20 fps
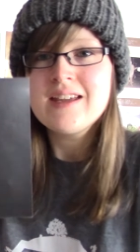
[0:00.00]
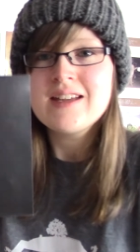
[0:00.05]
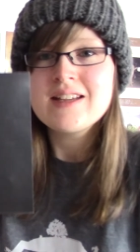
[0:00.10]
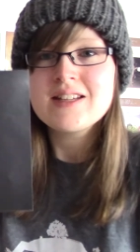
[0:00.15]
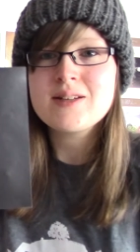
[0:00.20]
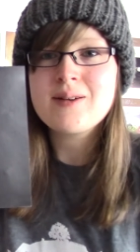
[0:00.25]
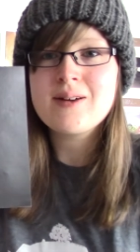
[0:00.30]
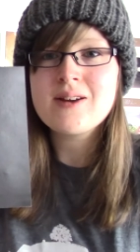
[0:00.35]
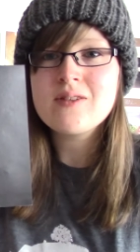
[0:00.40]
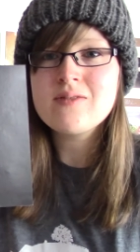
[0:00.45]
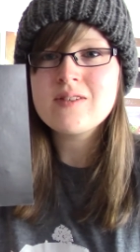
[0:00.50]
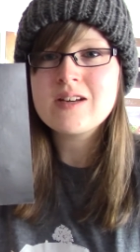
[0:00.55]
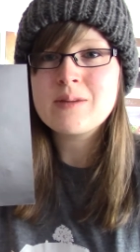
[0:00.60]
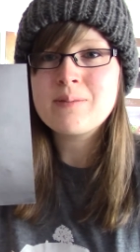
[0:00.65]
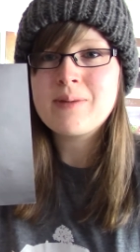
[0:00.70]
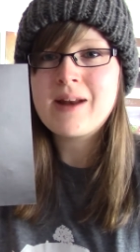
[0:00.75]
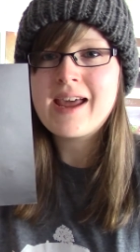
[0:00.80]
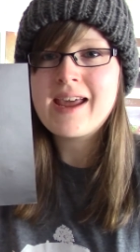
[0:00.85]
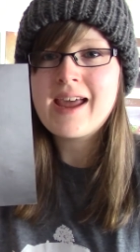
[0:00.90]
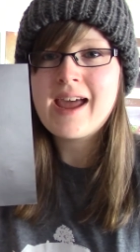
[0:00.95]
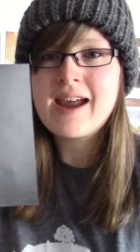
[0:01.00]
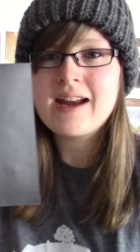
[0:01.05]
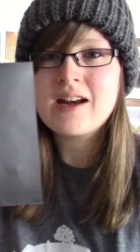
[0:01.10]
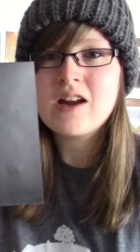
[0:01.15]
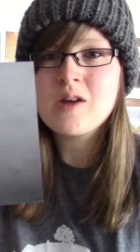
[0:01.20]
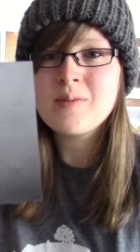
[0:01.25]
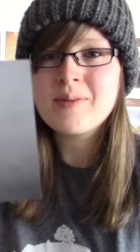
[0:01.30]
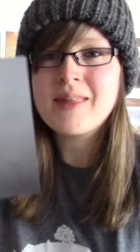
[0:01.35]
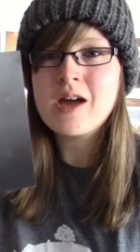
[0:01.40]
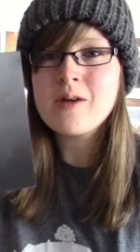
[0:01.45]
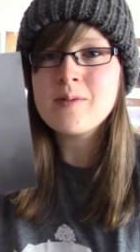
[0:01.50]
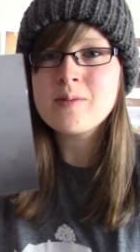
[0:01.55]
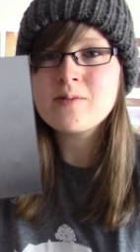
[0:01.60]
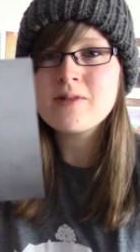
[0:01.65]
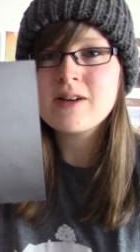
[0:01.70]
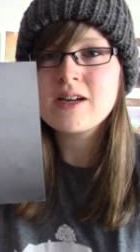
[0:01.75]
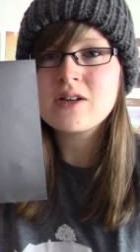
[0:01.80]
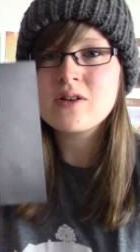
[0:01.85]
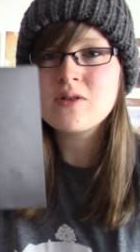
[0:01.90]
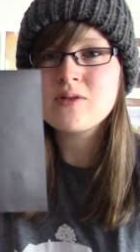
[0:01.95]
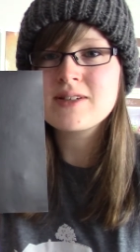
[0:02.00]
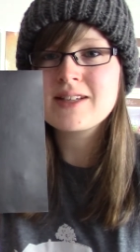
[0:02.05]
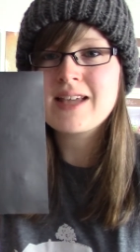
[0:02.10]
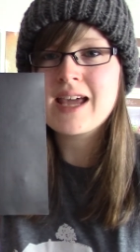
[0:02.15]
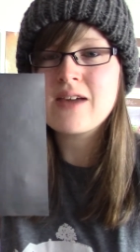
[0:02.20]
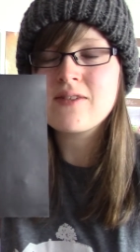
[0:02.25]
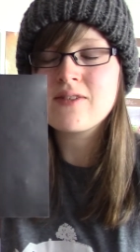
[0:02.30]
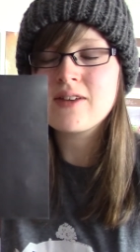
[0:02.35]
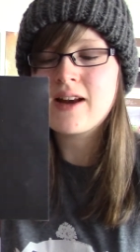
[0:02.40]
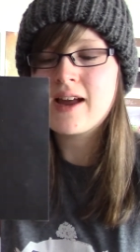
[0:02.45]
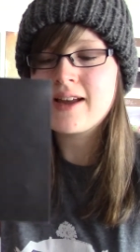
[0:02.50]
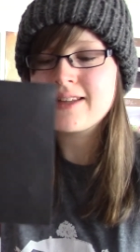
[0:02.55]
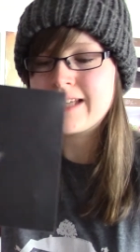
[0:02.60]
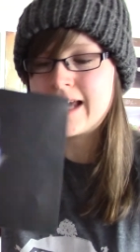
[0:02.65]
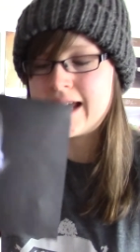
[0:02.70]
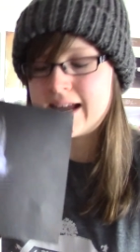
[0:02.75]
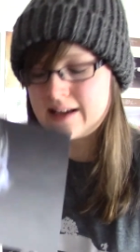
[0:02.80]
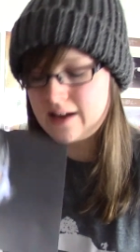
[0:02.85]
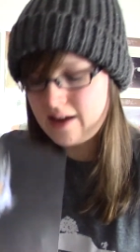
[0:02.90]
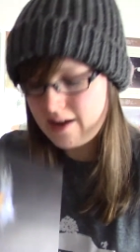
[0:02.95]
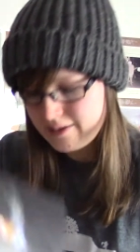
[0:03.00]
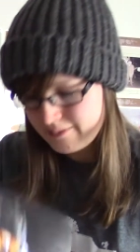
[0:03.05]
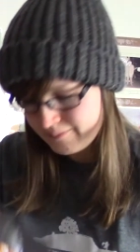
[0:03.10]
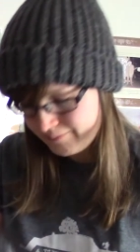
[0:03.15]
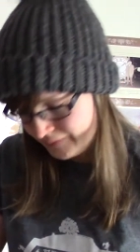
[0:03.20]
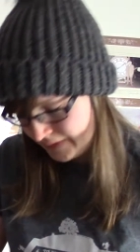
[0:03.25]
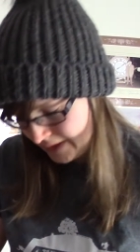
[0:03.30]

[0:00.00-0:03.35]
So I don't really play Halo, but that would be pretty cool to get if you liked Halo.